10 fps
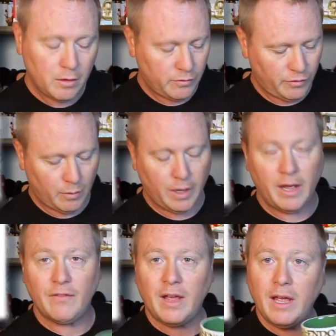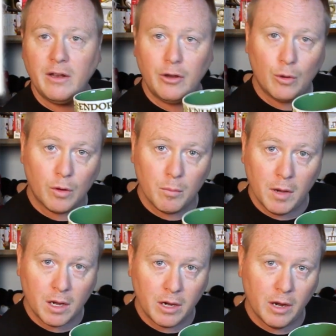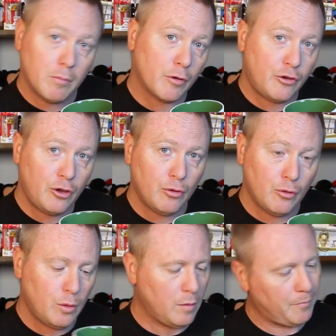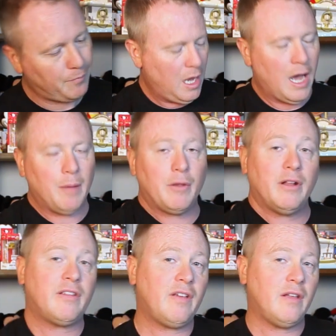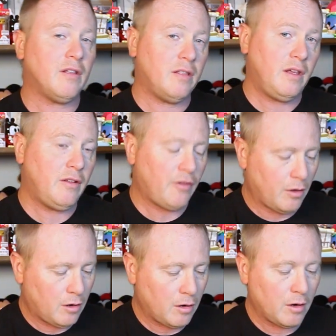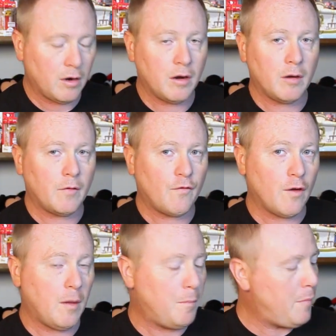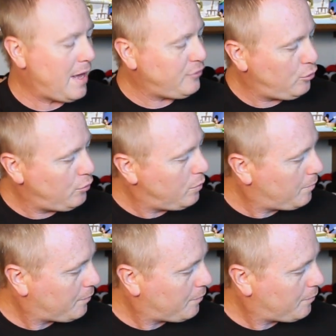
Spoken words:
So I have Endor mug number 2. I'm gonna say that these are from Batuu,